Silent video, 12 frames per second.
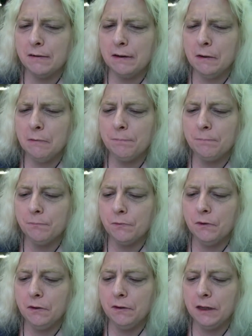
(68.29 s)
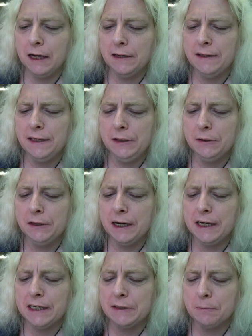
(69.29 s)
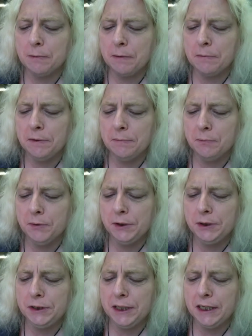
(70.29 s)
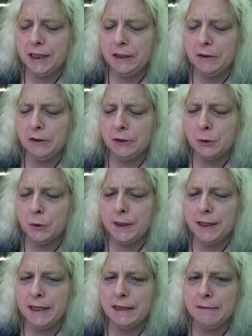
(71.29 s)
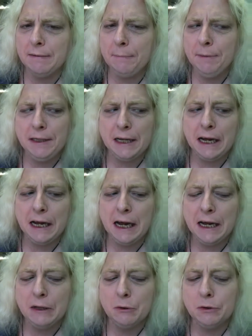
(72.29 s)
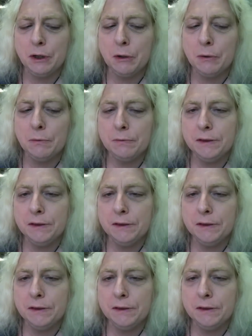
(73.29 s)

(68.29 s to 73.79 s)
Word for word: well, I think you guys will probably appreciate it, enjoy it. Maybe not, I don't know.